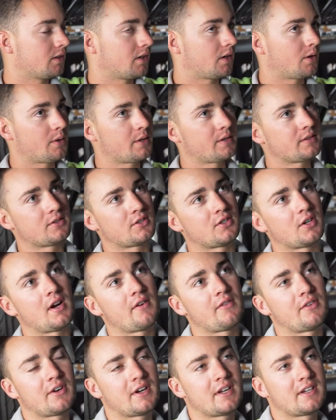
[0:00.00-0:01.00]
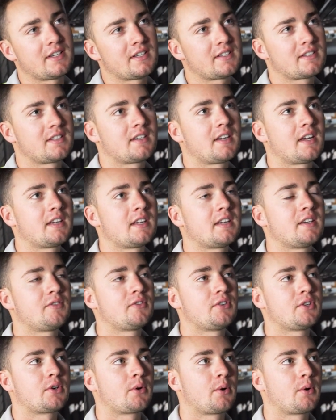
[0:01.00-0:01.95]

I went driving around yesterday, getting a few